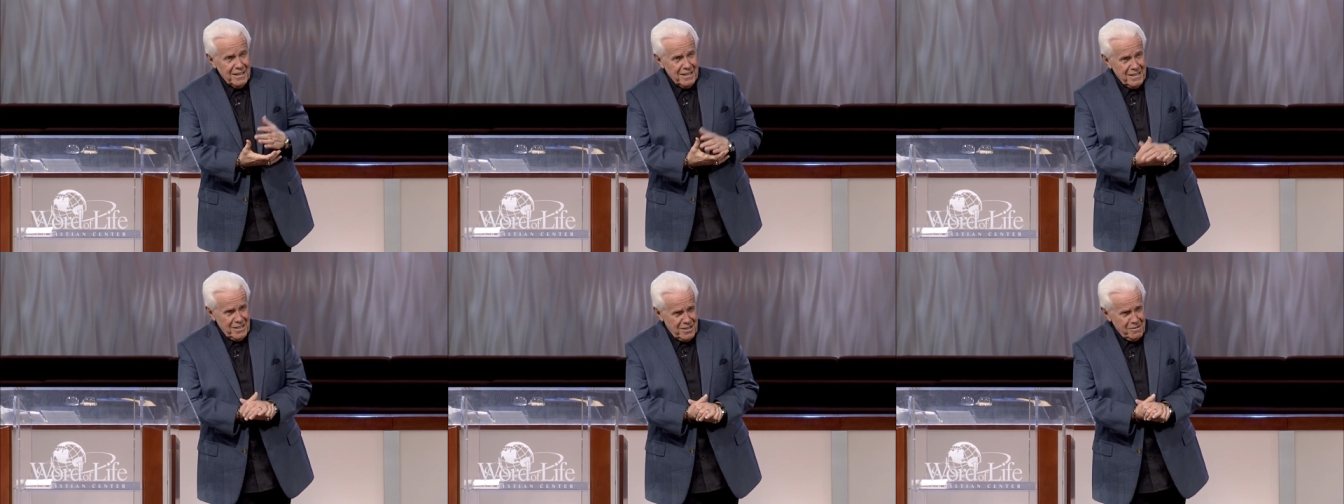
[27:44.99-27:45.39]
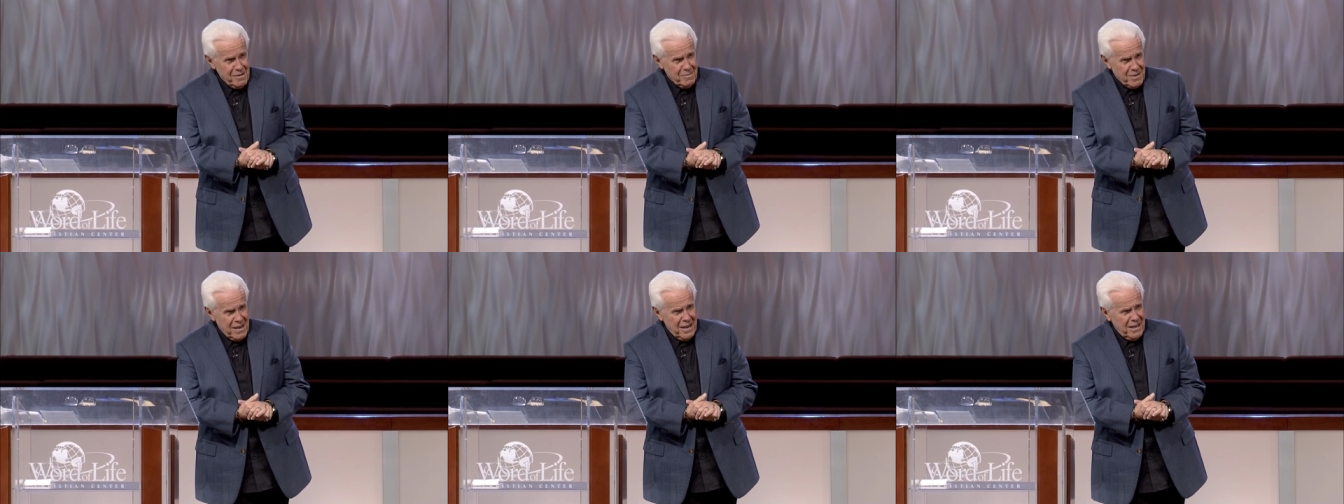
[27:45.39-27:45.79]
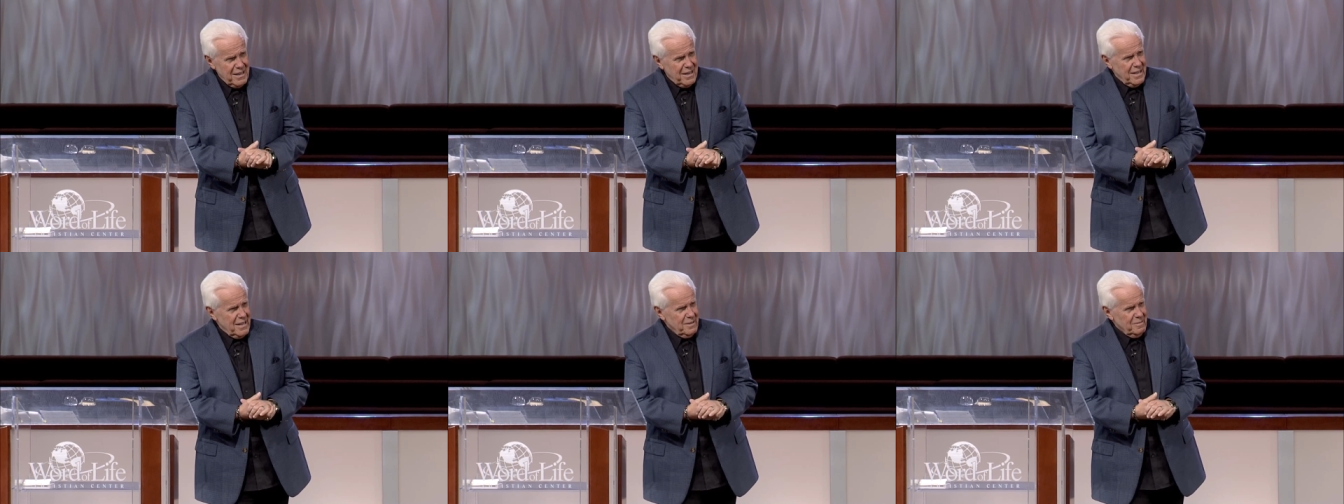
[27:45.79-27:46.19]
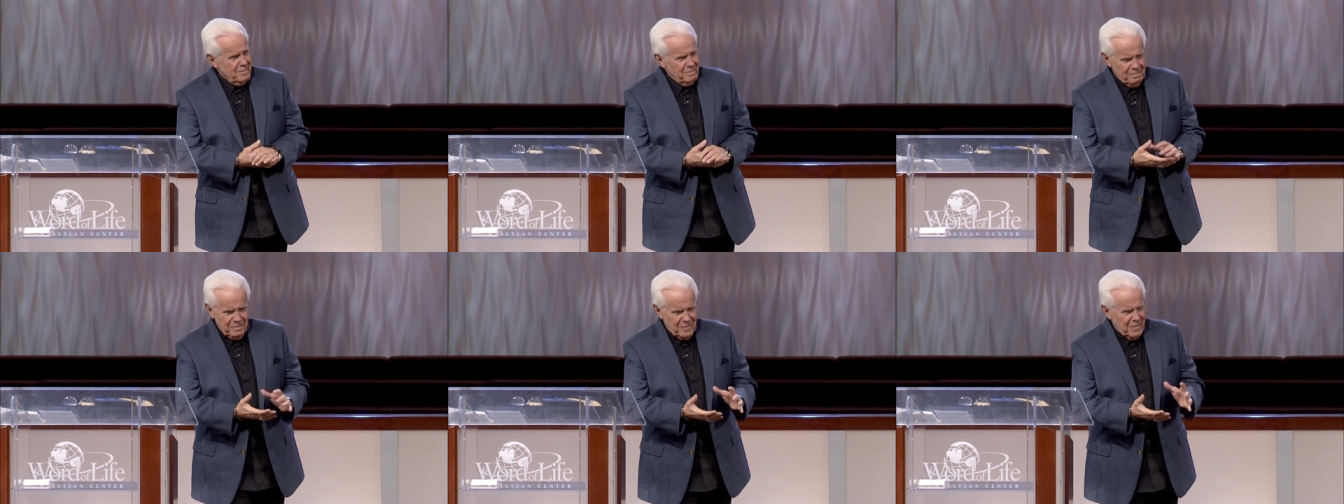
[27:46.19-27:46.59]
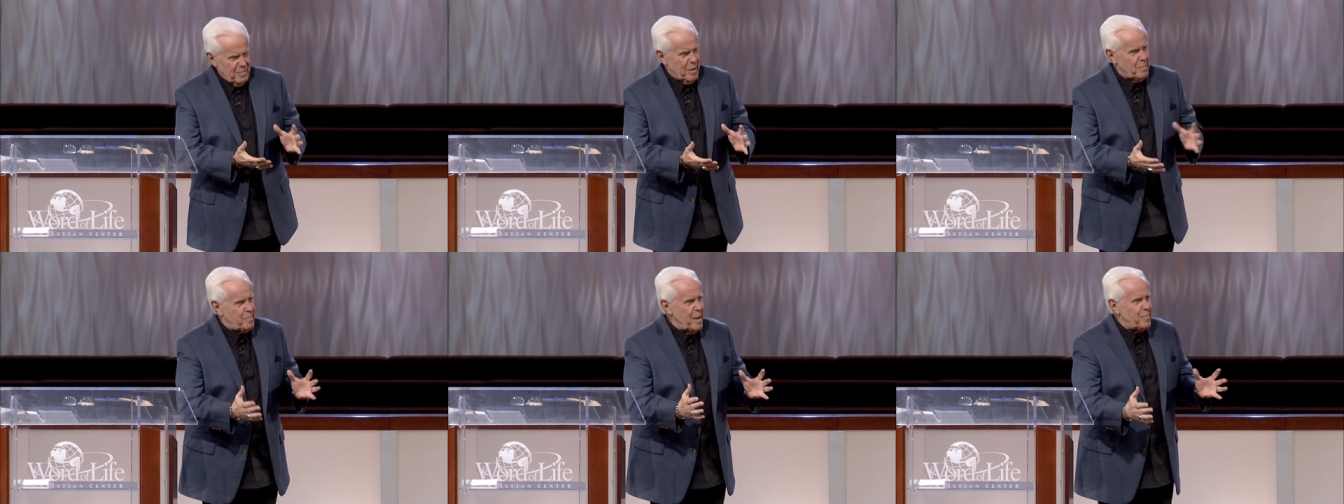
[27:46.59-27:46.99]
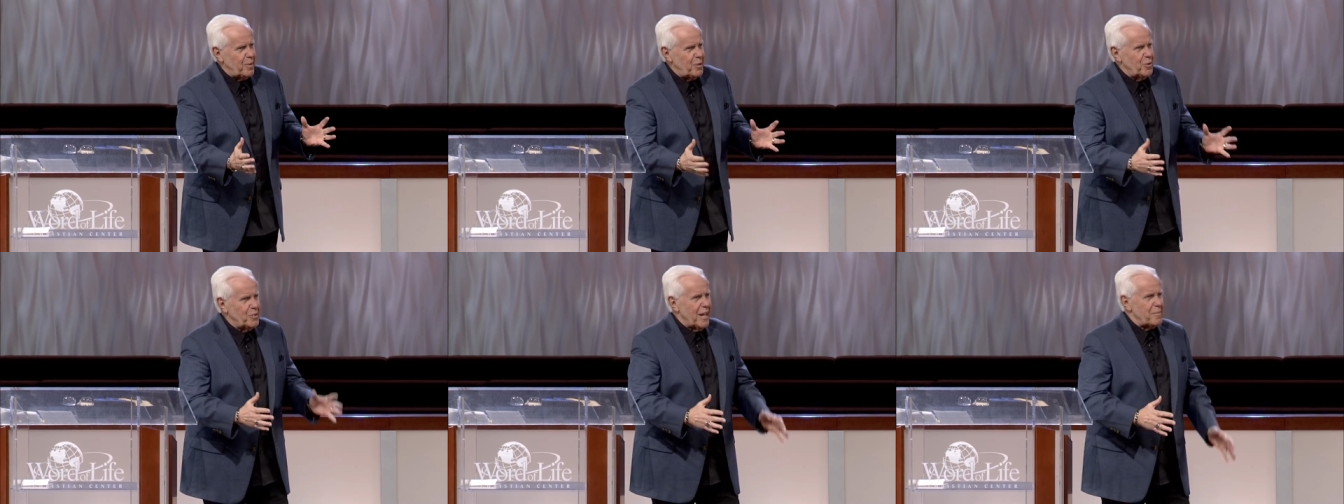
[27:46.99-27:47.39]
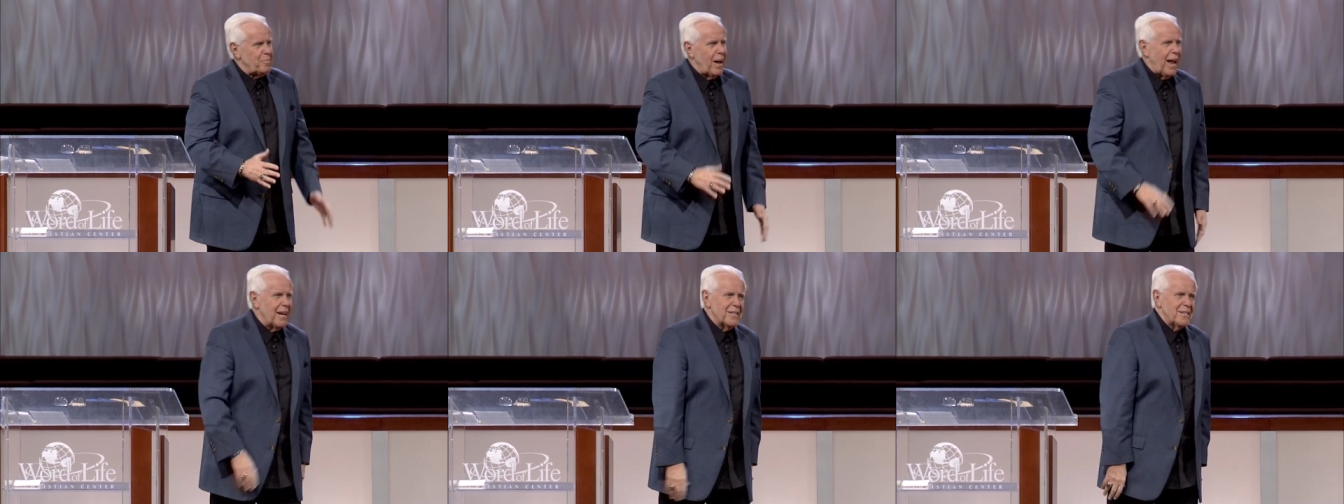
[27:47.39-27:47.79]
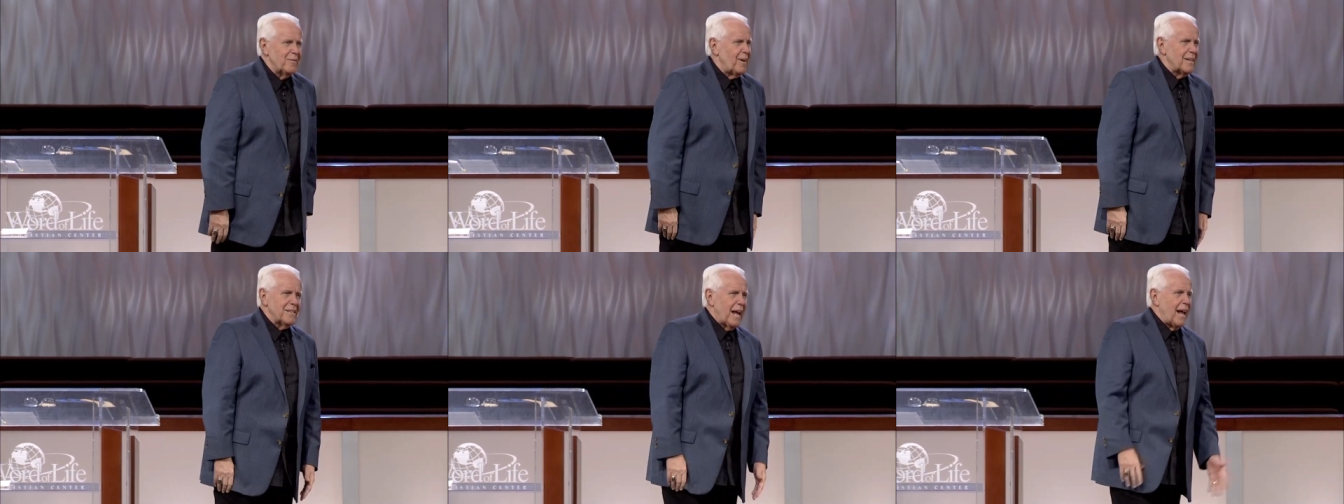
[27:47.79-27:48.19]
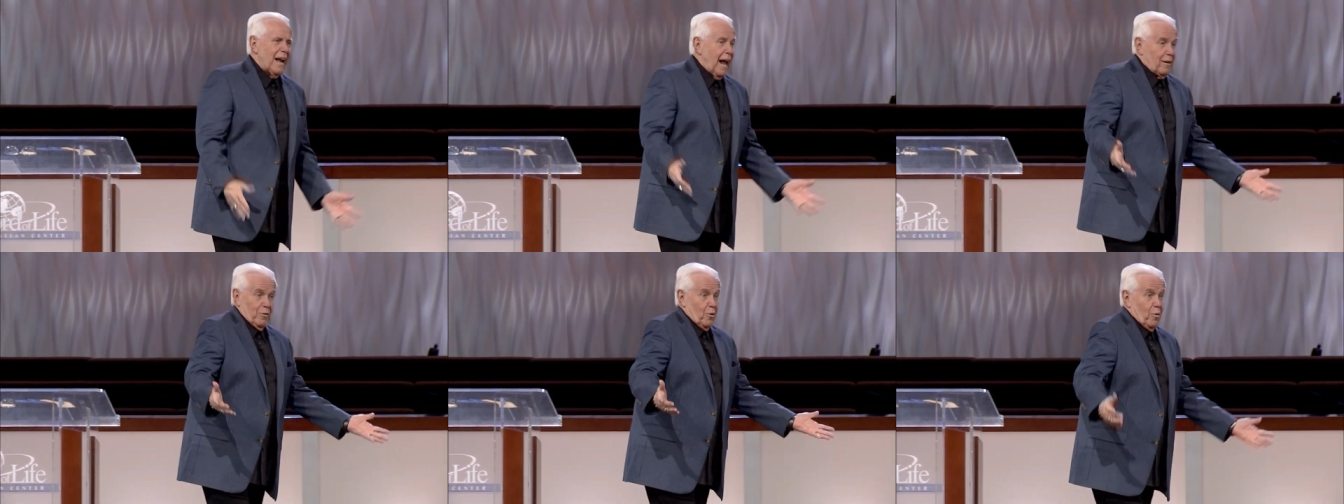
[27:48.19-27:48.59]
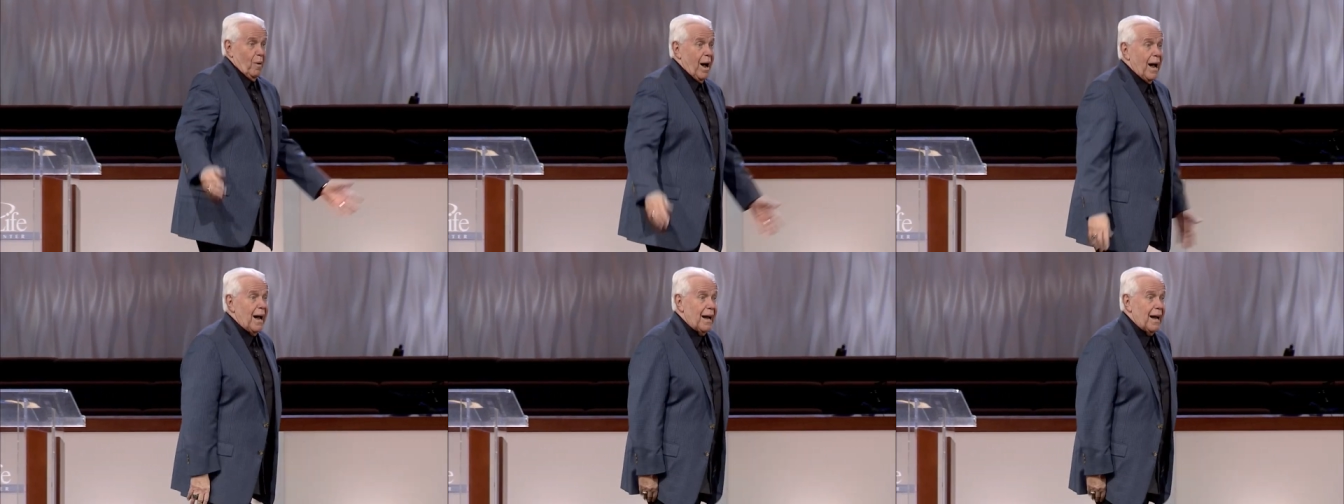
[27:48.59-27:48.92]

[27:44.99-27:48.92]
You see what I'm saying? But people use that policy of, I, I don't know why.